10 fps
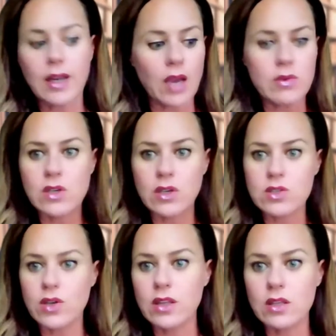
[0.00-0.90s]
was going to
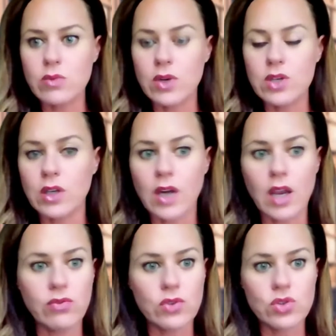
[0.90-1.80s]
strike this one juror. I
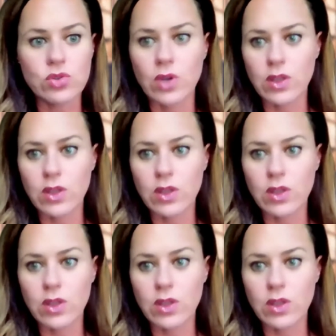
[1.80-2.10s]
for sure